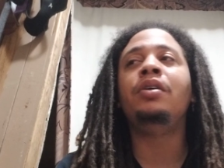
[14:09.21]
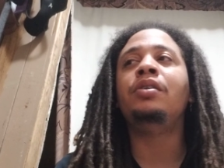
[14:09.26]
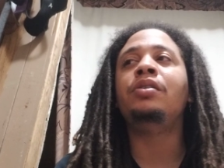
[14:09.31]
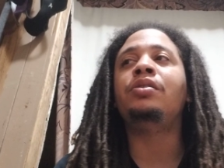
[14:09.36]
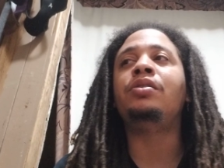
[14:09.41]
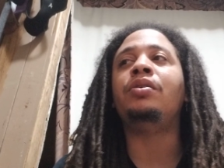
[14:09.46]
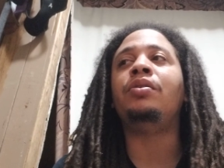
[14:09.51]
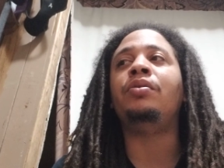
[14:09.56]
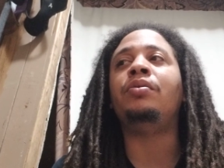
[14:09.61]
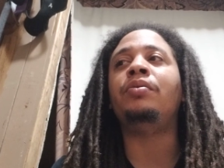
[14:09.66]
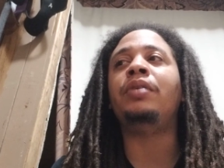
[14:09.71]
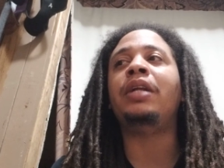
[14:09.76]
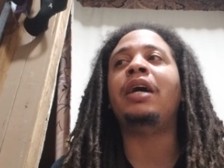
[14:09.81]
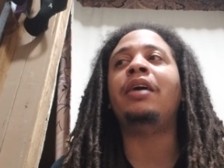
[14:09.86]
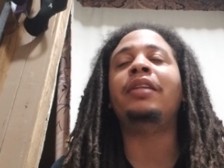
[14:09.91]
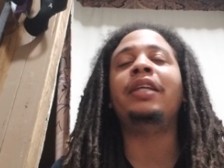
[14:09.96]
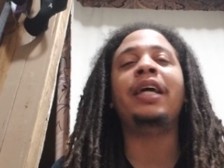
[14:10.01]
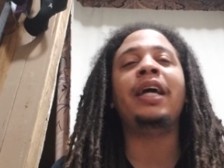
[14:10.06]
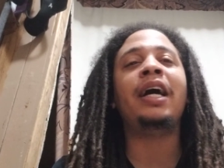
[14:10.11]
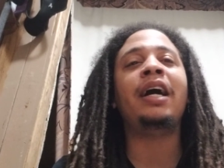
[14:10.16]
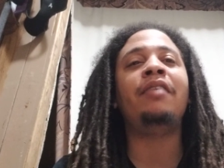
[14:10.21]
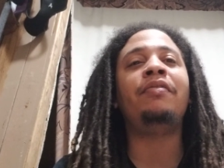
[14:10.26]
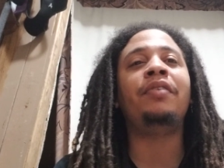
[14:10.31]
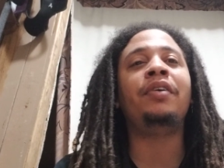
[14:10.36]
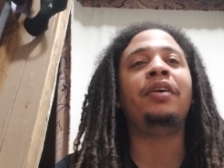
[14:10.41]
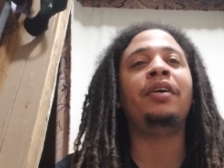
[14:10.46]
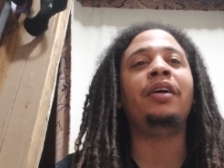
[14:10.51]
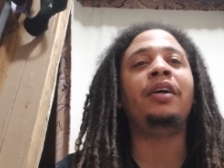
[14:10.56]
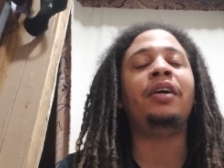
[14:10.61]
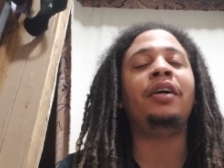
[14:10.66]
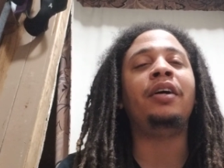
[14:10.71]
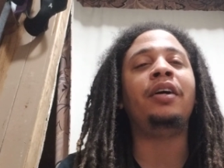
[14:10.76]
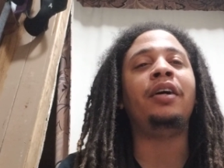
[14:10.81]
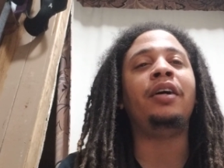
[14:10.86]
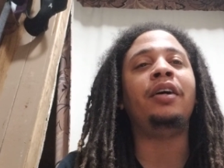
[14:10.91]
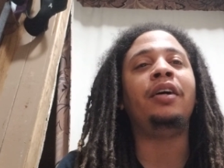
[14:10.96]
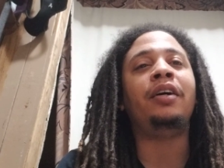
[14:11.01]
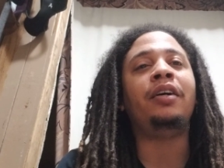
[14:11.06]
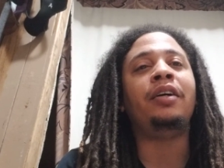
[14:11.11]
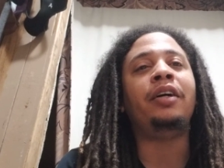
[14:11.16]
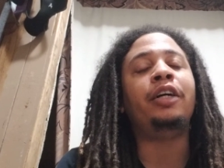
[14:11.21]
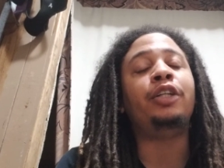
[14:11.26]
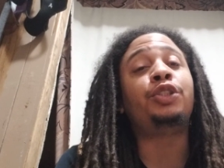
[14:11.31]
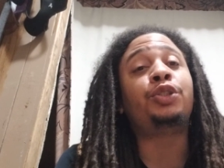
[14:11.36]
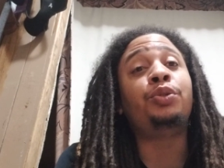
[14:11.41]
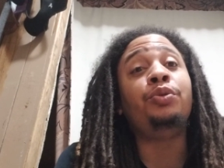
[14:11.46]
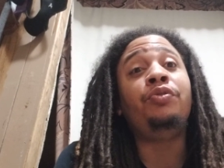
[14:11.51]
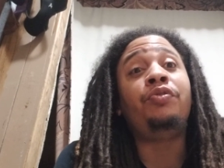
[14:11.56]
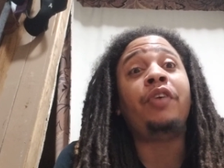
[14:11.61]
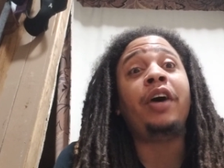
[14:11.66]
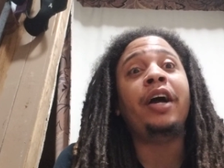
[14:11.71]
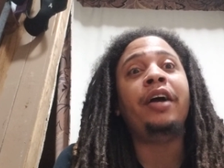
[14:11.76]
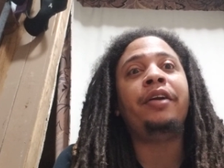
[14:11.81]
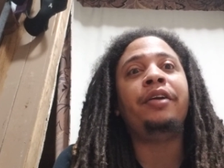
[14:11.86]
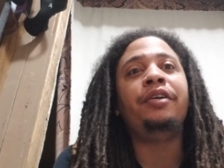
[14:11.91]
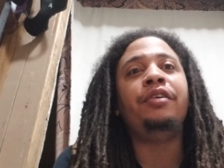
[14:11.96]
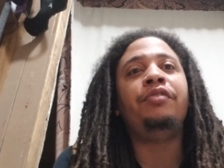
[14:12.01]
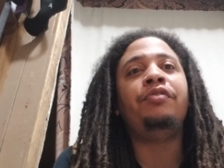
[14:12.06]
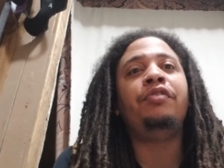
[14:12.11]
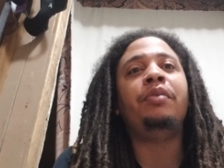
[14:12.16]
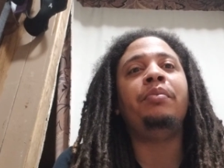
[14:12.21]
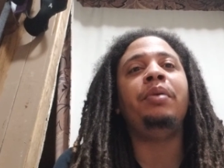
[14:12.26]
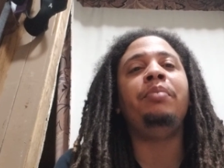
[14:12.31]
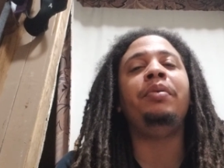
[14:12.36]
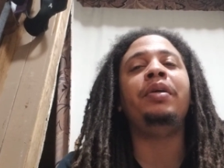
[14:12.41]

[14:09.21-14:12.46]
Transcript: So now they have a, a, a, a, true fighter, you feel me?